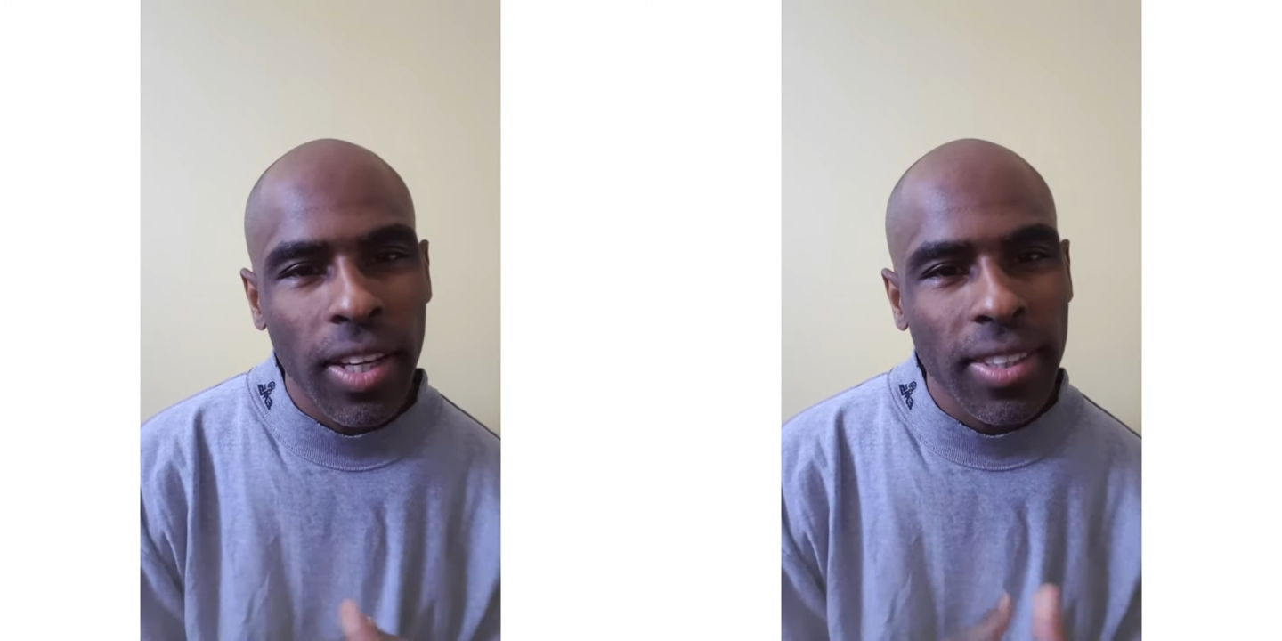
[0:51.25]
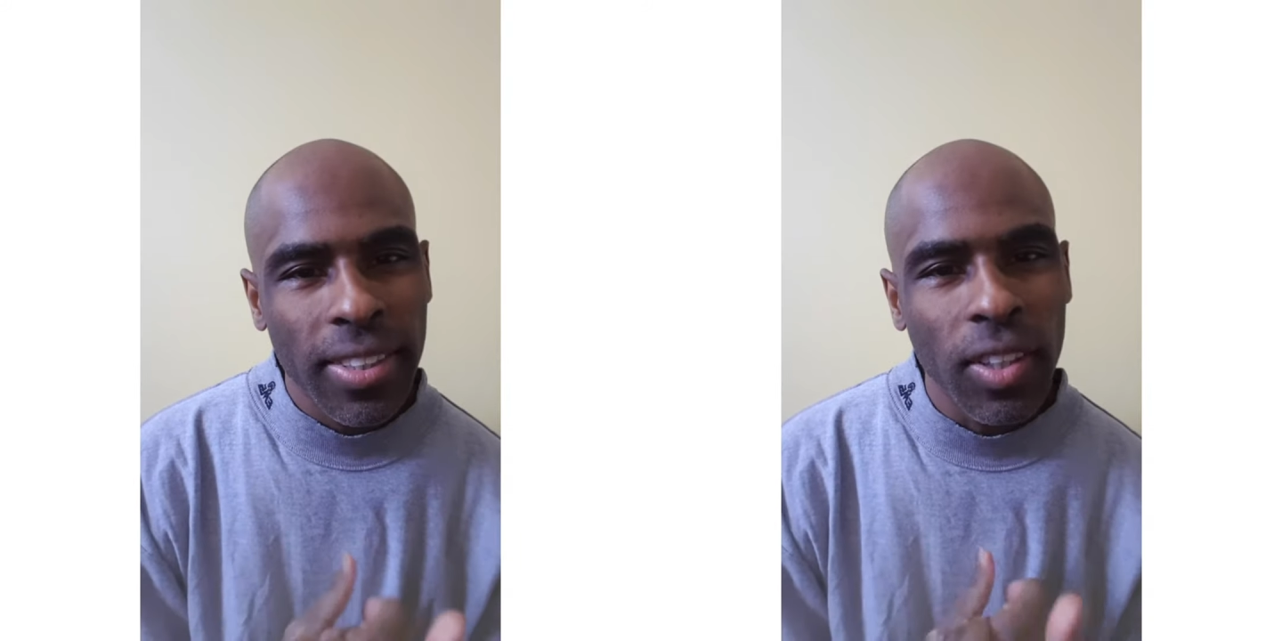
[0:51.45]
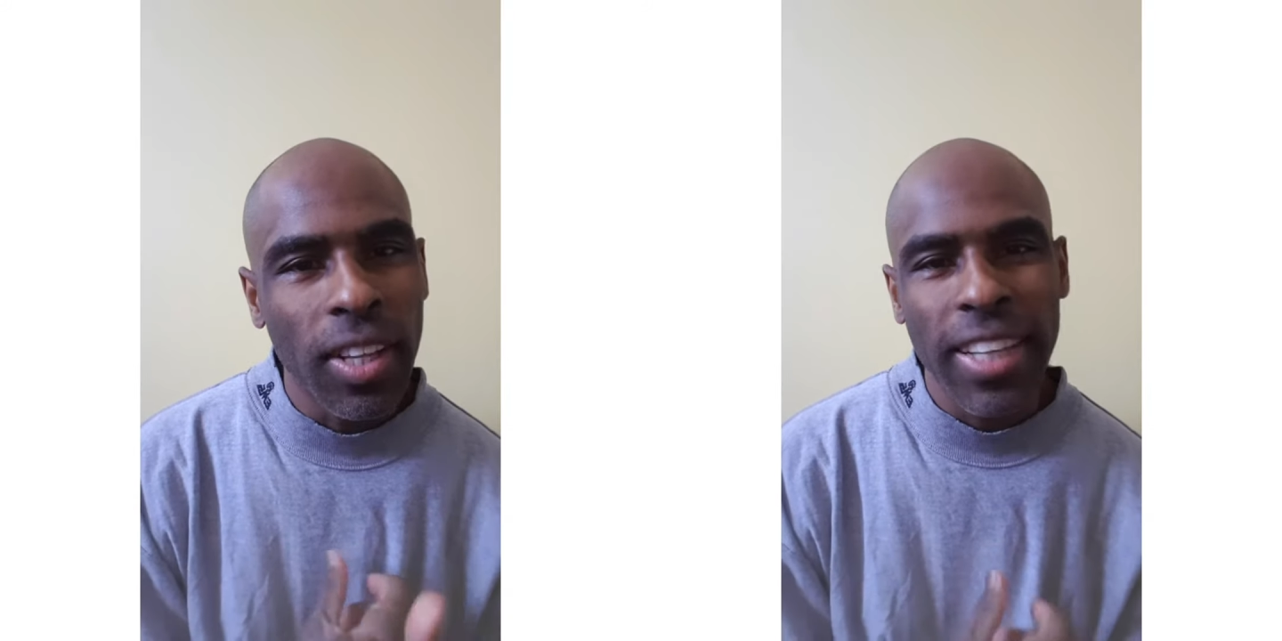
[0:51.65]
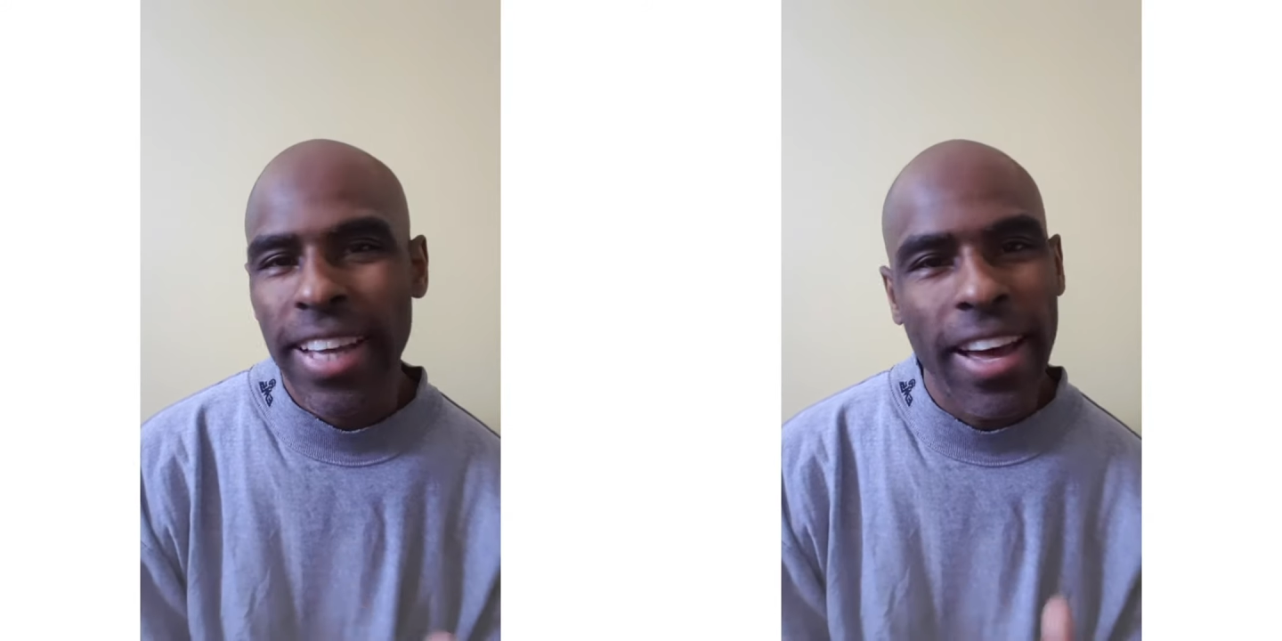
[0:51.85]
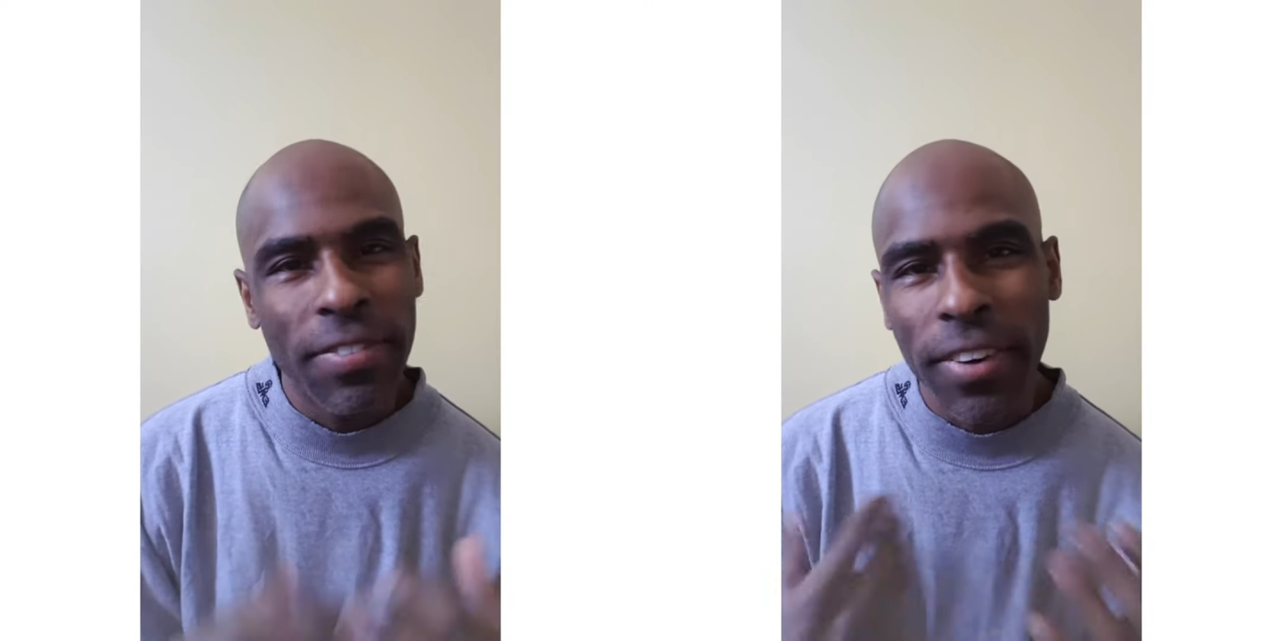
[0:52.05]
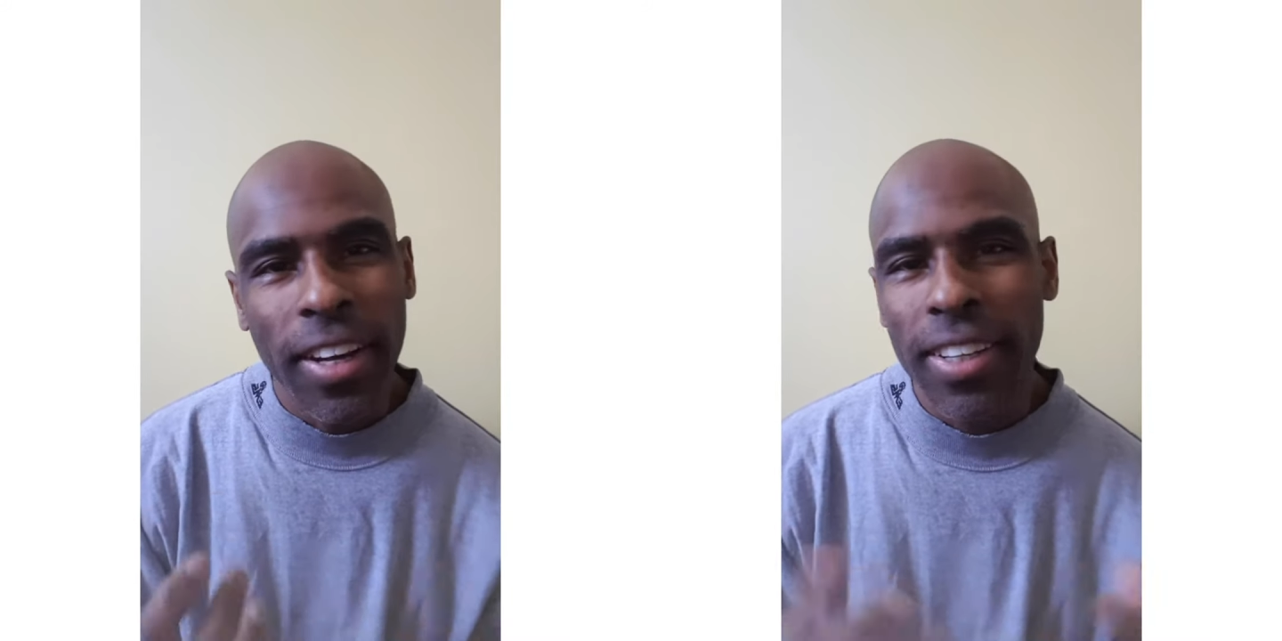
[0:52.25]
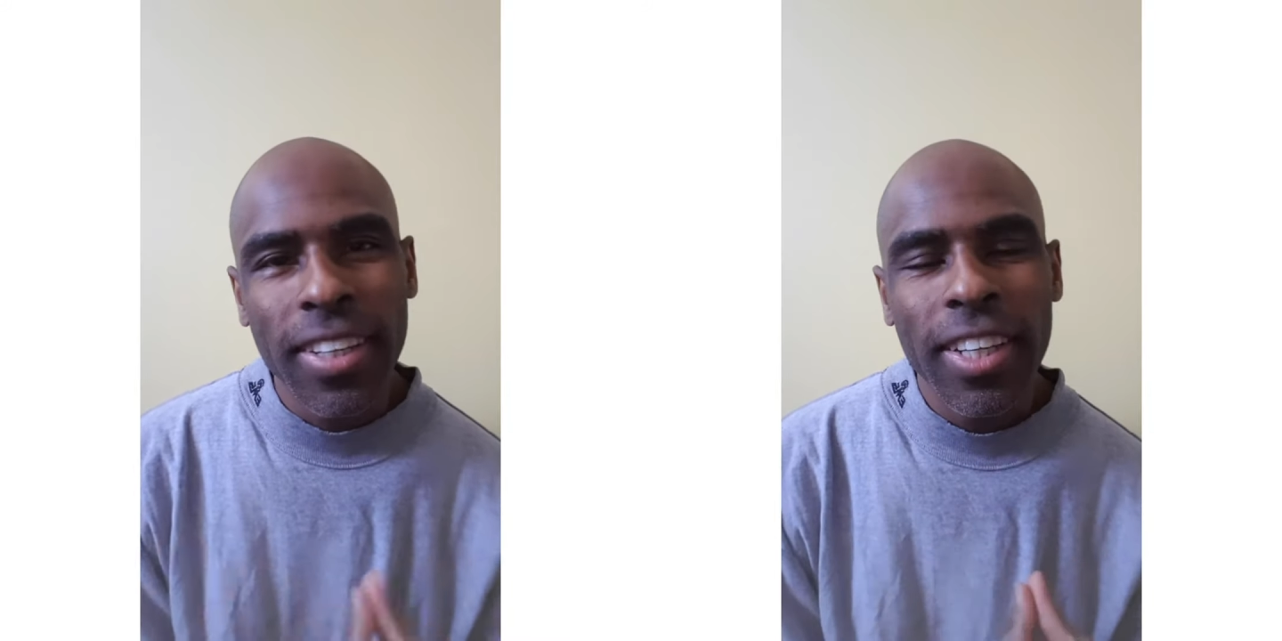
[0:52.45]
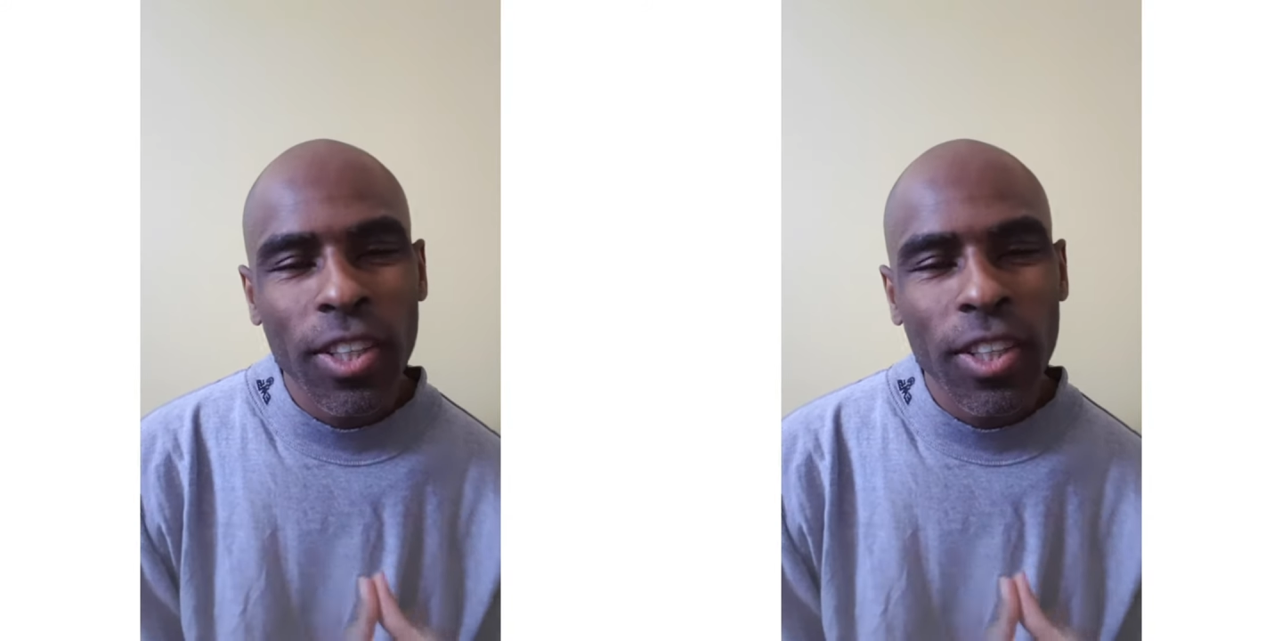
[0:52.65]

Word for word: I still like to have fun.